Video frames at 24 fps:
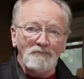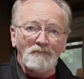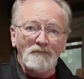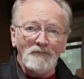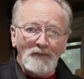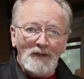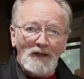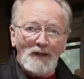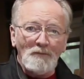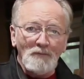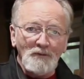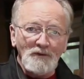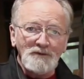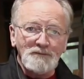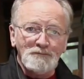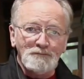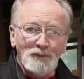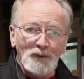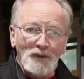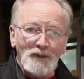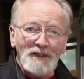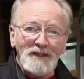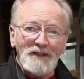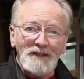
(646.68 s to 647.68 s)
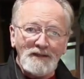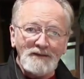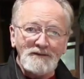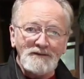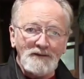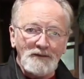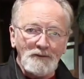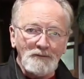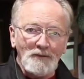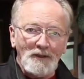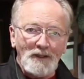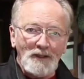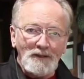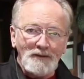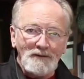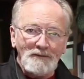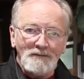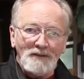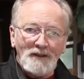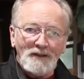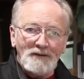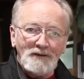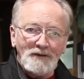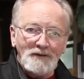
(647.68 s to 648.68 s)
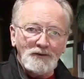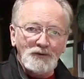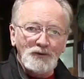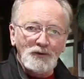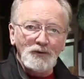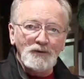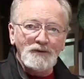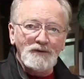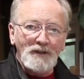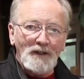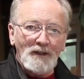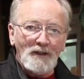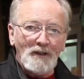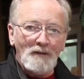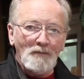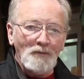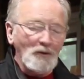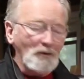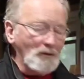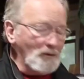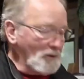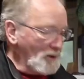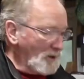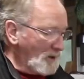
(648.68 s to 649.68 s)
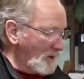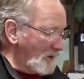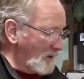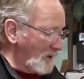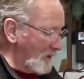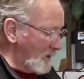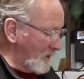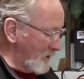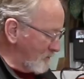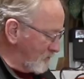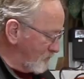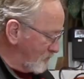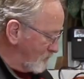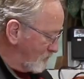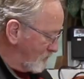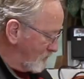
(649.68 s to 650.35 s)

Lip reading: that was pretty easy, right? Nothing too terrible.